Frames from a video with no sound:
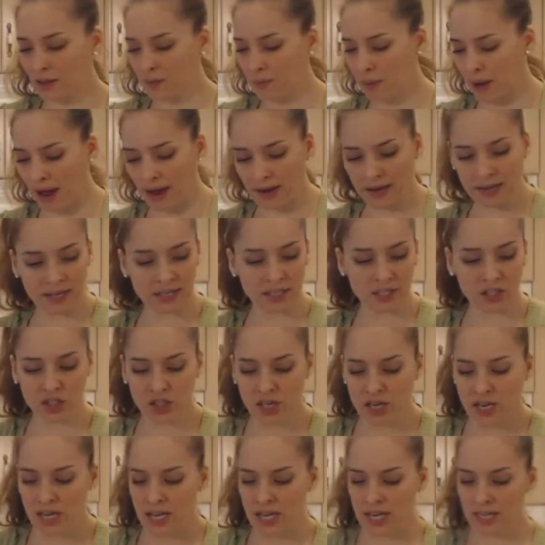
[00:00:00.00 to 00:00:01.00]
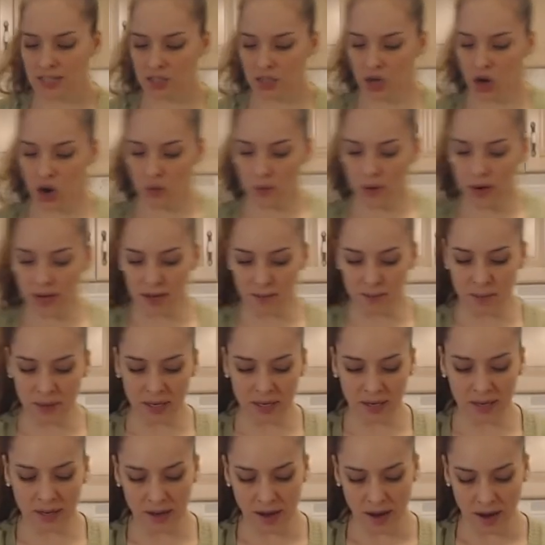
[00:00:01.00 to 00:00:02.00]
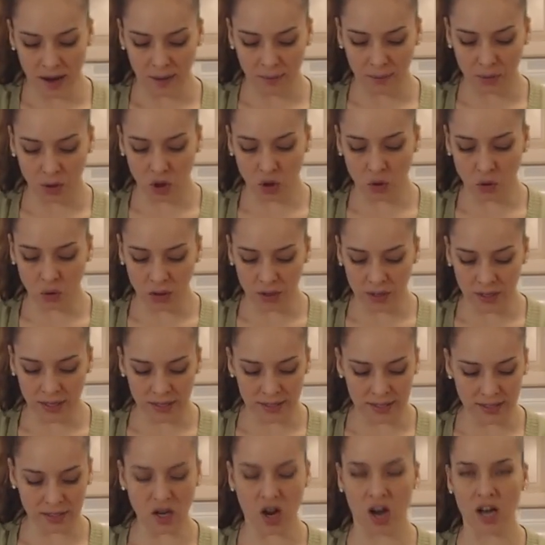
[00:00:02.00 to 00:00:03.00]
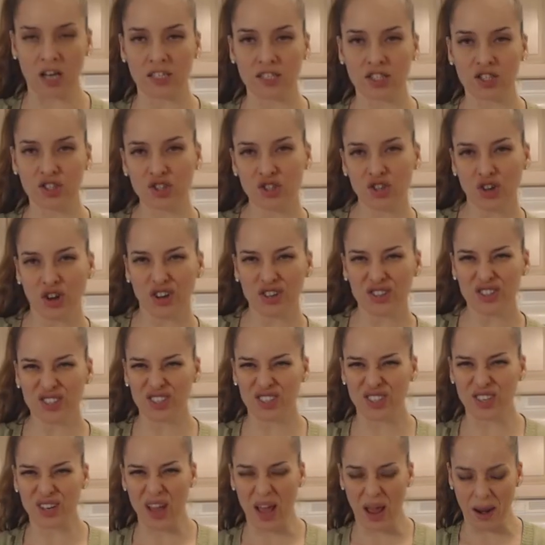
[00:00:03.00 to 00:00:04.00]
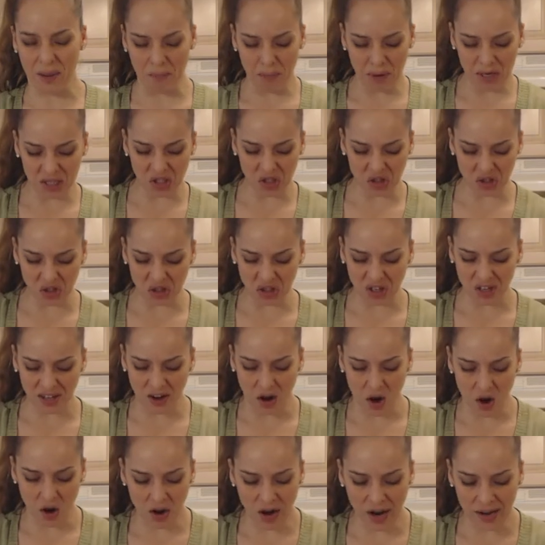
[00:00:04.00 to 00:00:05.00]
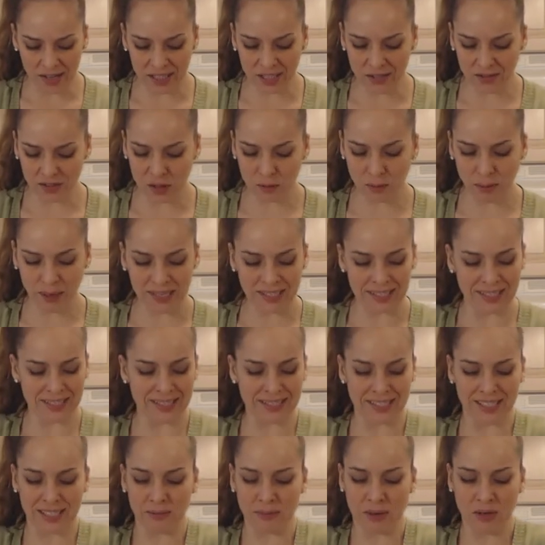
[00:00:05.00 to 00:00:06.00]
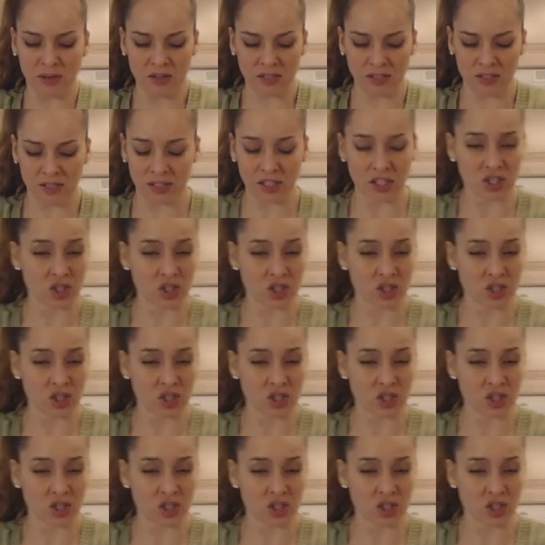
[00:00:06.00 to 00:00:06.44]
out of the package. It's already been um, cured. It's got salt and, and mustard and all kinds of spices. It smells